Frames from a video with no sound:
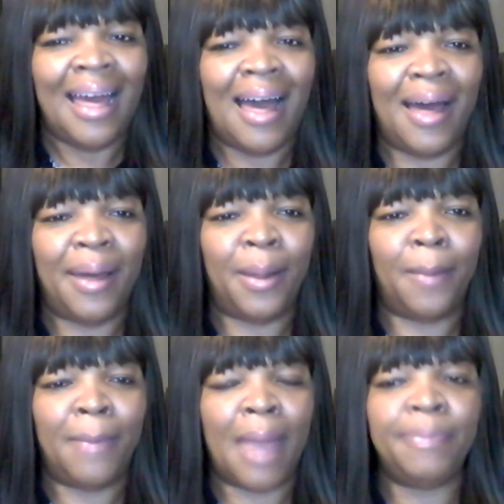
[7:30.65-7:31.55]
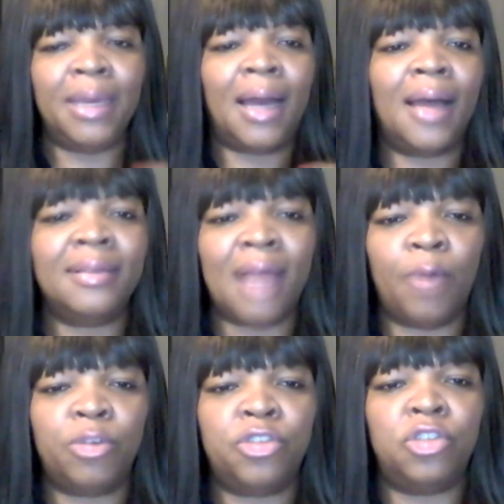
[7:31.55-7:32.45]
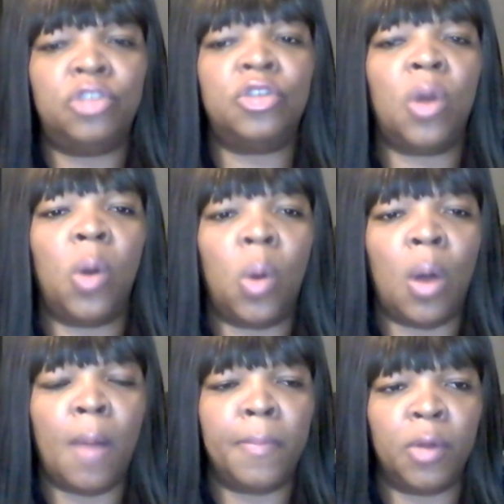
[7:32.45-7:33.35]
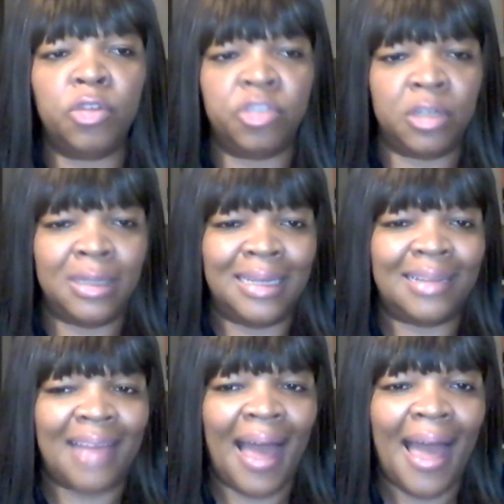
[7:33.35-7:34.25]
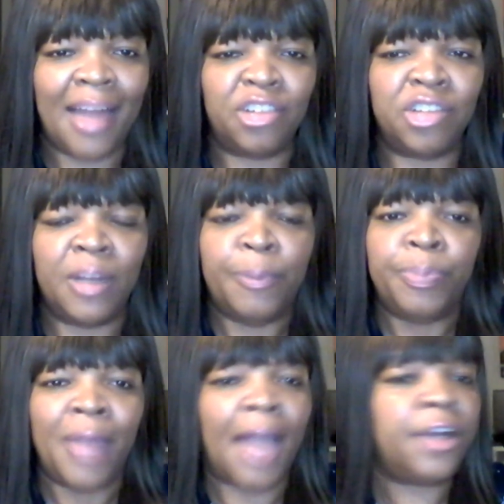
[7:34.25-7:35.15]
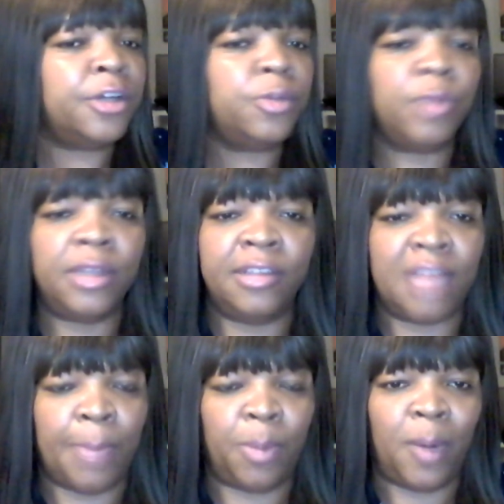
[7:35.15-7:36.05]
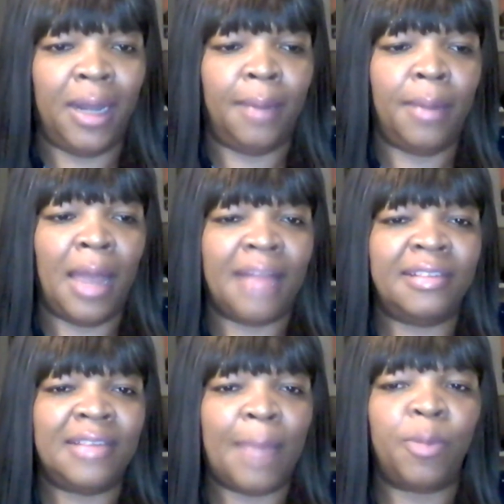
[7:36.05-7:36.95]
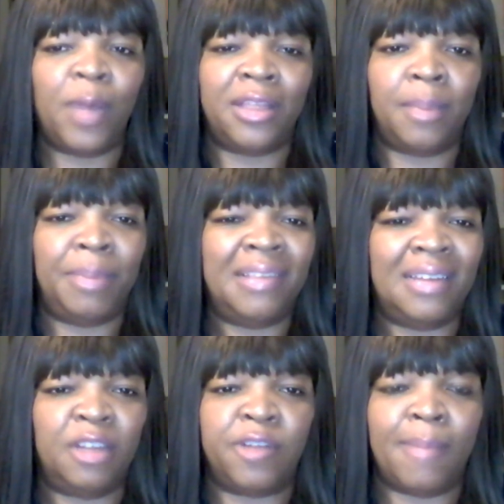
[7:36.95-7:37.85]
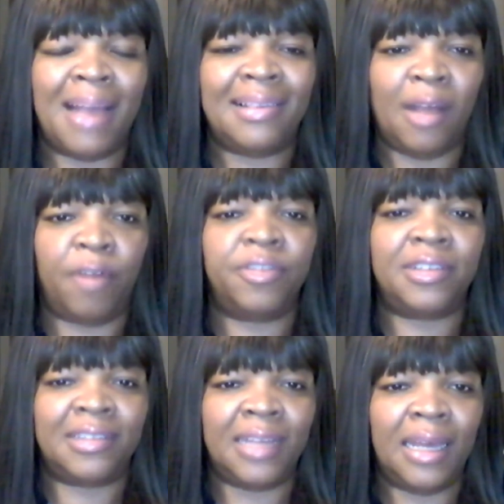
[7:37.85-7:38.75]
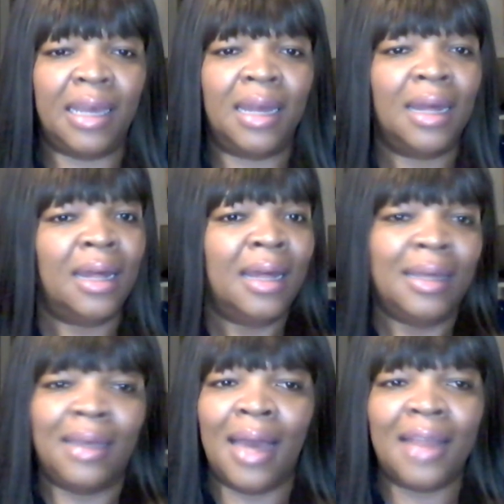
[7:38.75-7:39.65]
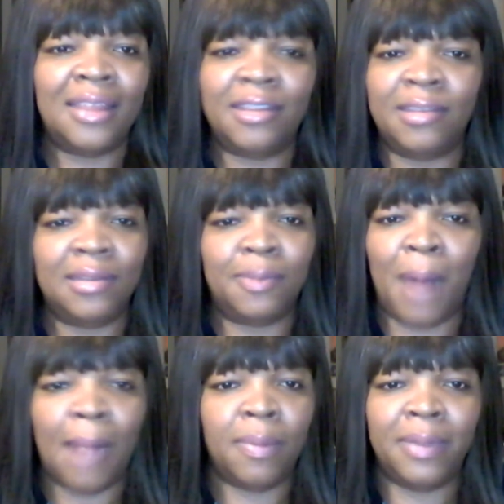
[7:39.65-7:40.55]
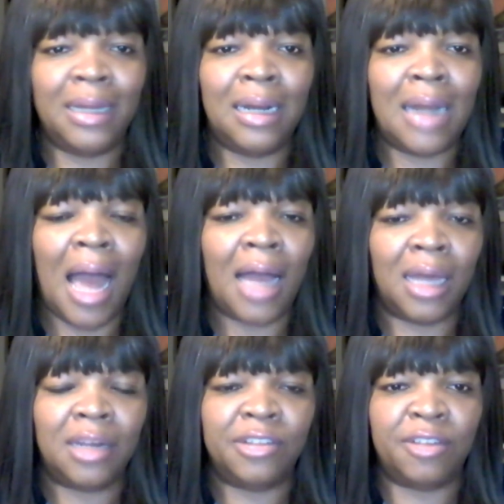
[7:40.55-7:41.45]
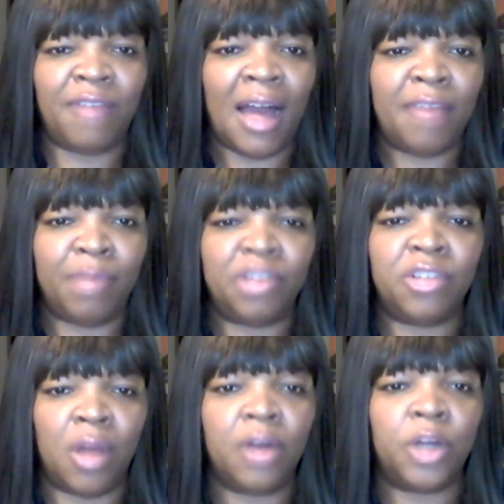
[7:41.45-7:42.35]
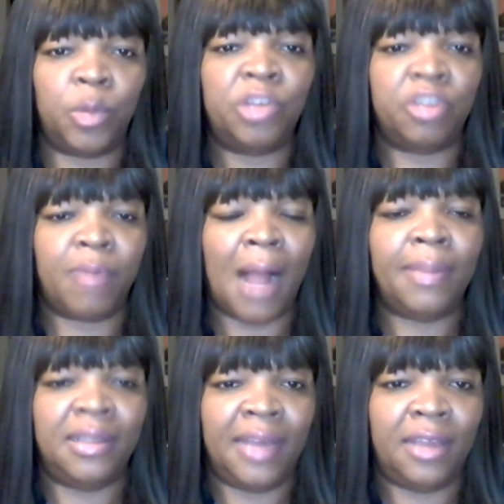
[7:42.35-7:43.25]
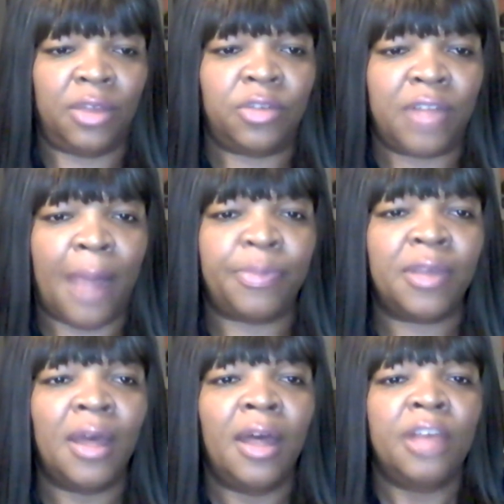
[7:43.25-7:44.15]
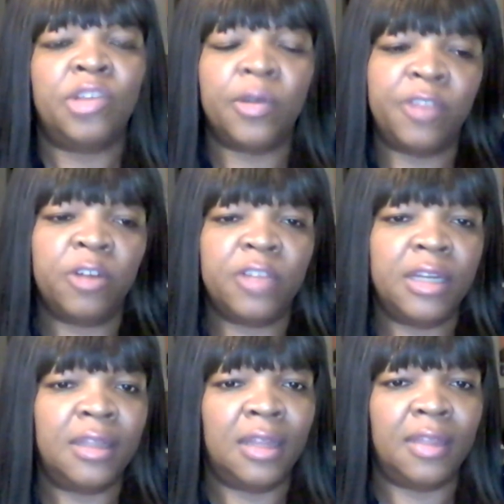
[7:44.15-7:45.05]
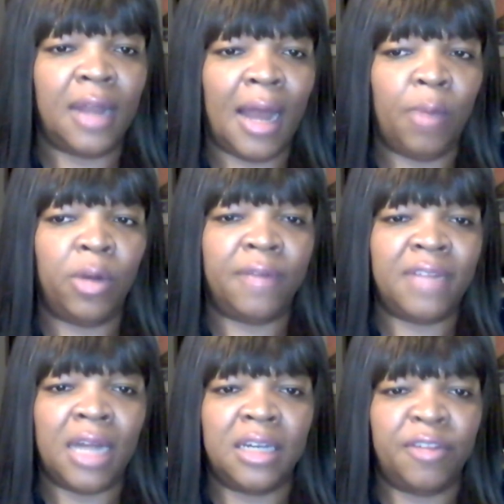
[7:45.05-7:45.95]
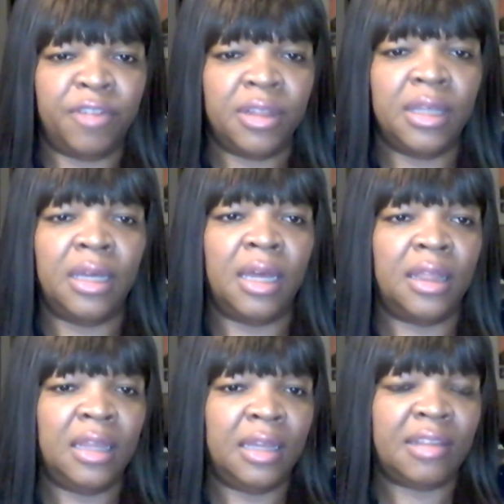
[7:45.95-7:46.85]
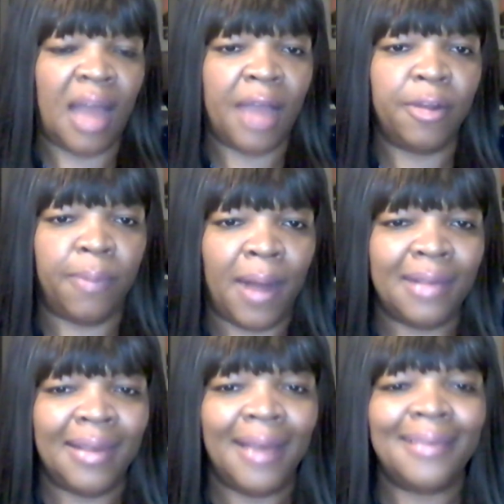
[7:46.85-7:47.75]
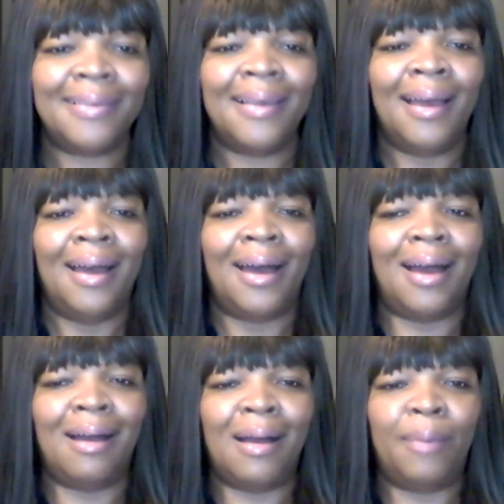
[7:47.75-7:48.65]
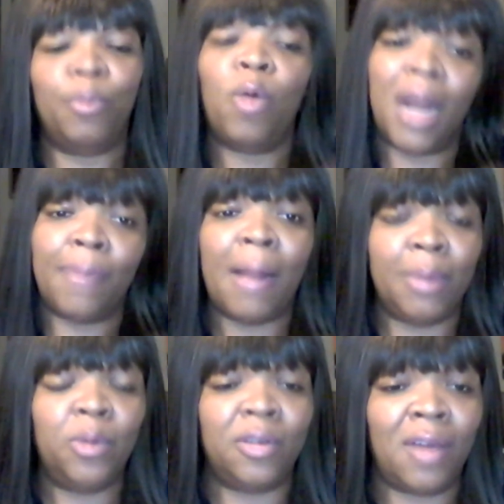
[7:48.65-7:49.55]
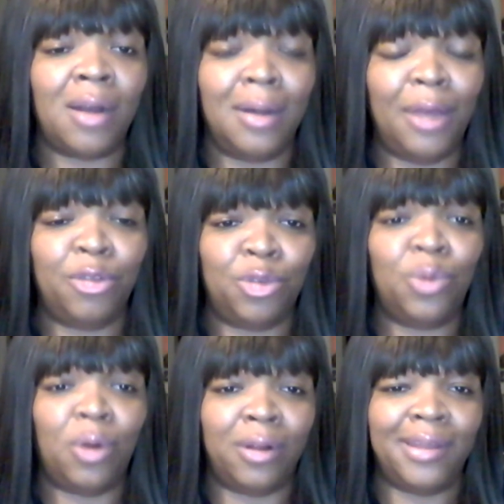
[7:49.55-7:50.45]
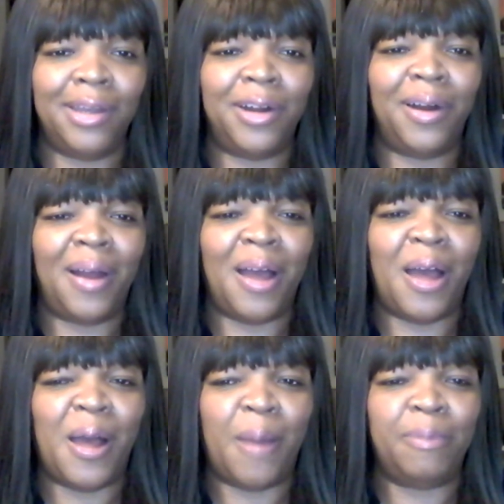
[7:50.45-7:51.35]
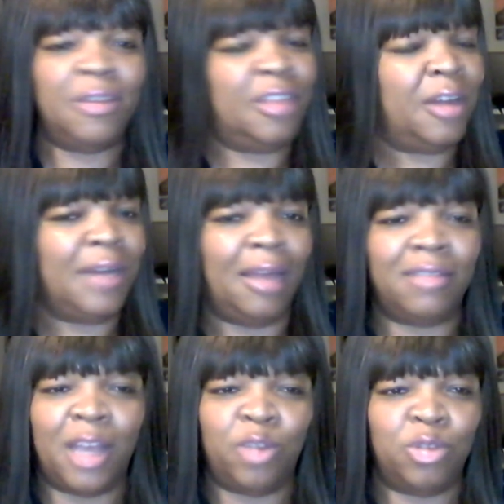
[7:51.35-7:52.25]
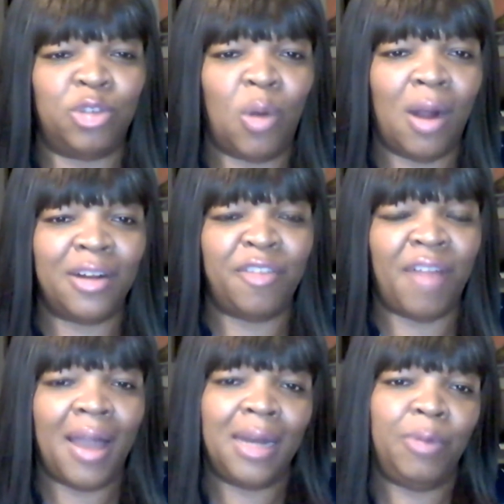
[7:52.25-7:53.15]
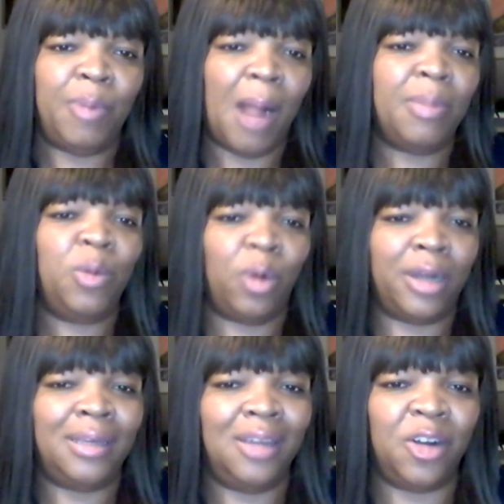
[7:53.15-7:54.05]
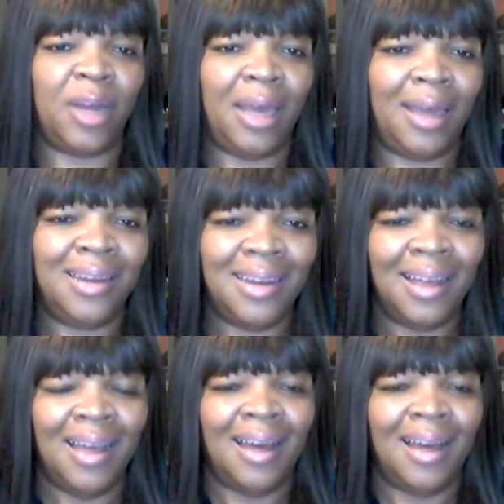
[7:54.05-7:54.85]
And because I was so emotionally attached, I couldn't really separate the business from myself to see, yeah, this is probably not going to survive much longer. We should probably take those steps. So if there's anything that I would have done differently in the entire process, one, I probably would have gone to nail school earlier. Their nail techs were so hard to find, and we probably were a year in.